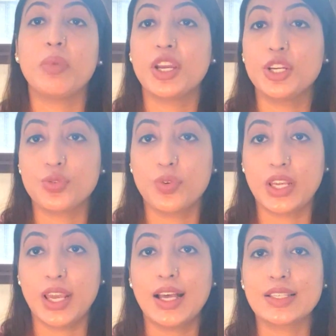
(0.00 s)

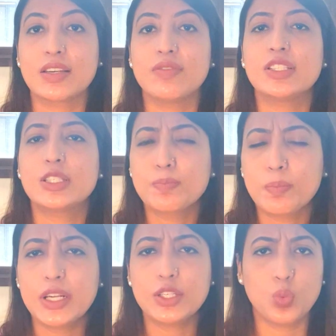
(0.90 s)
Maheshwari, has given
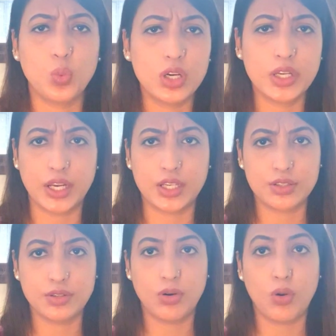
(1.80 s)
split
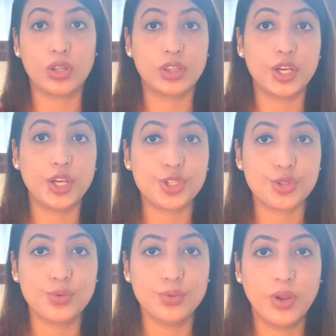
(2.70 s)
verdict on the
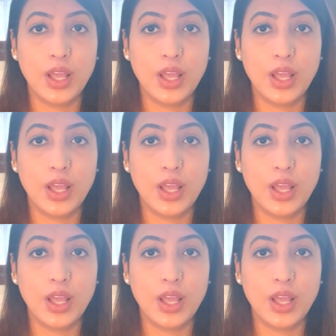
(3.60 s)
issue